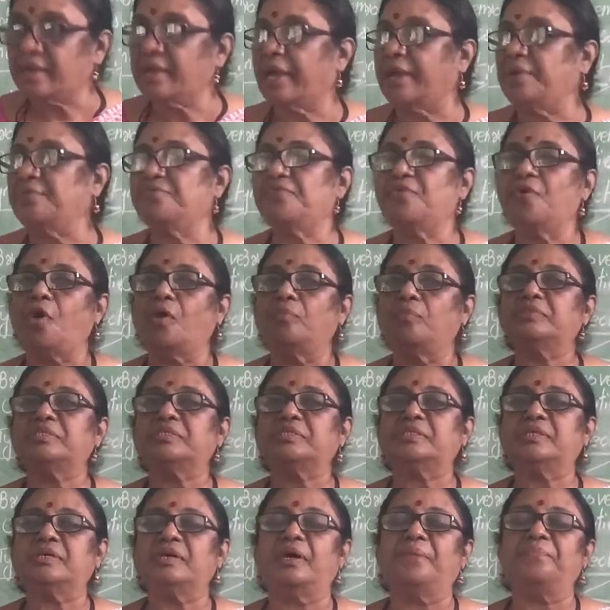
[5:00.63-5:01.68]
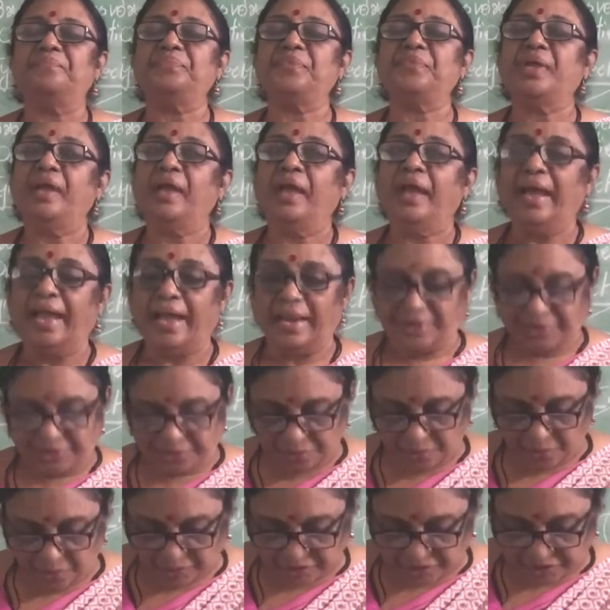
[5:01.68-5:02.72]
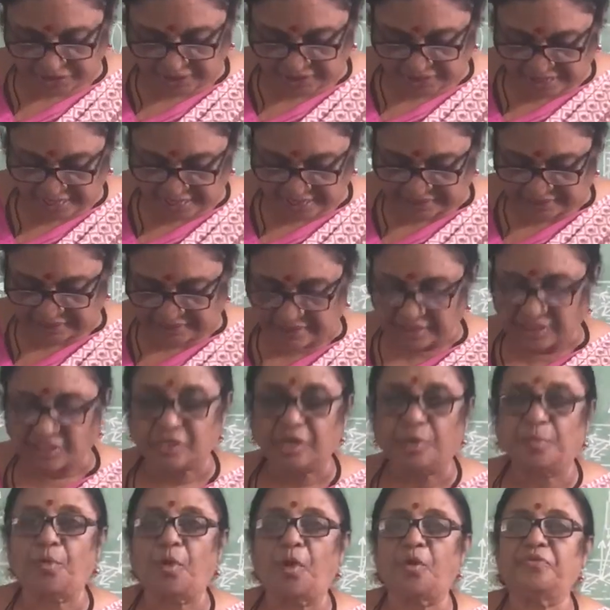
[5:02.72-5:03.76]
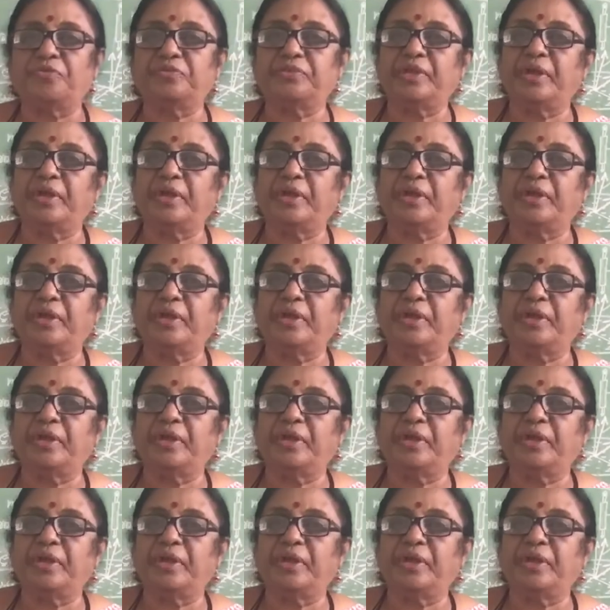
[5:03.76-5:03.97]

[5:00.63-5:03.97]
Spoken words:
confirms the heterogeneous system of